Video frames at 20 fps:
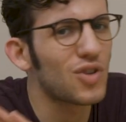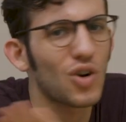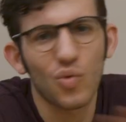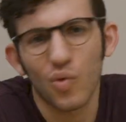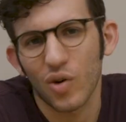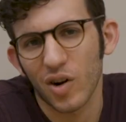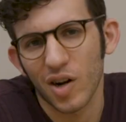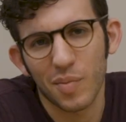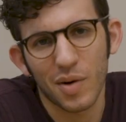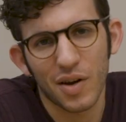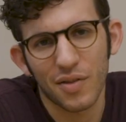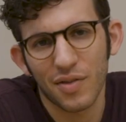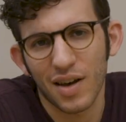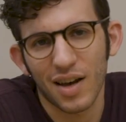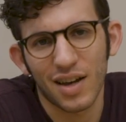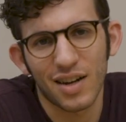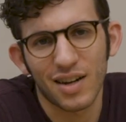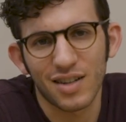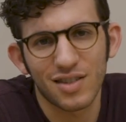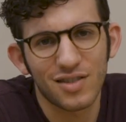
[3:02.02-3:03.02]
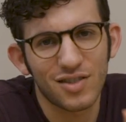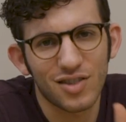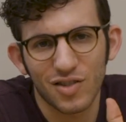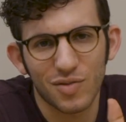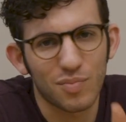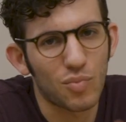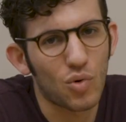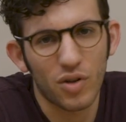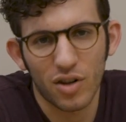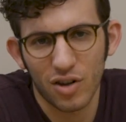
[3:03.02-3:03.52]
don't worry about that, it's
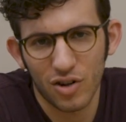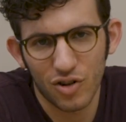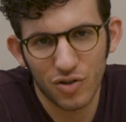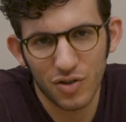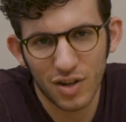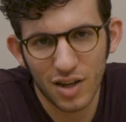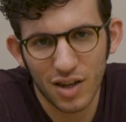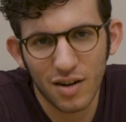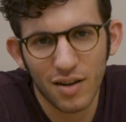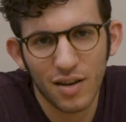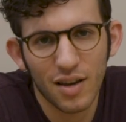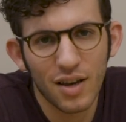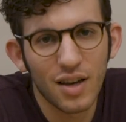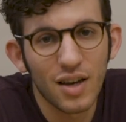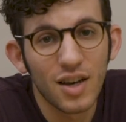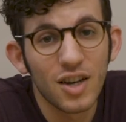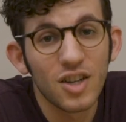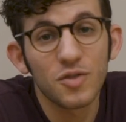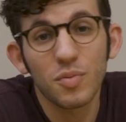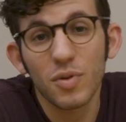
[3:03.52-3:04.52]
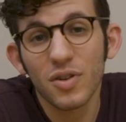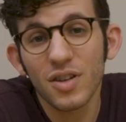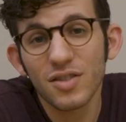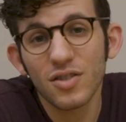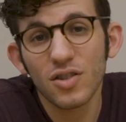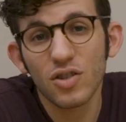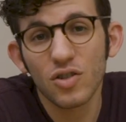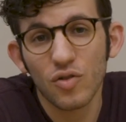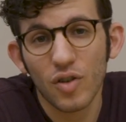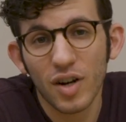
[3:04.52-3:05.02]
just more than you need. Smart
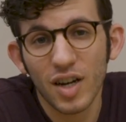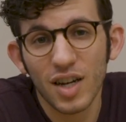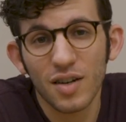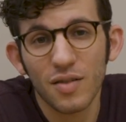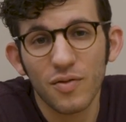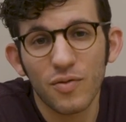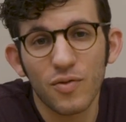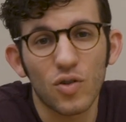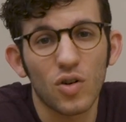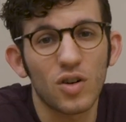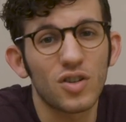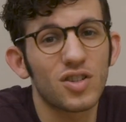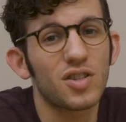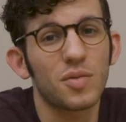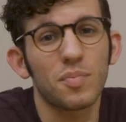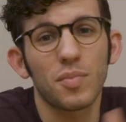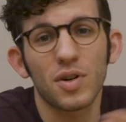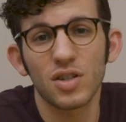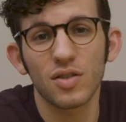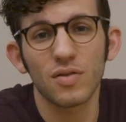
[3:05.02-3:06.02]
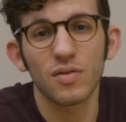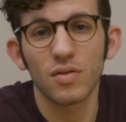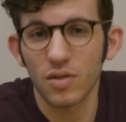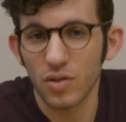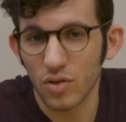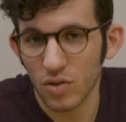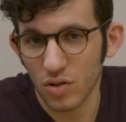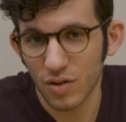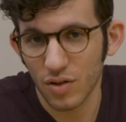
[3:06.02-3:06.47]
lights are great for just a bunch of little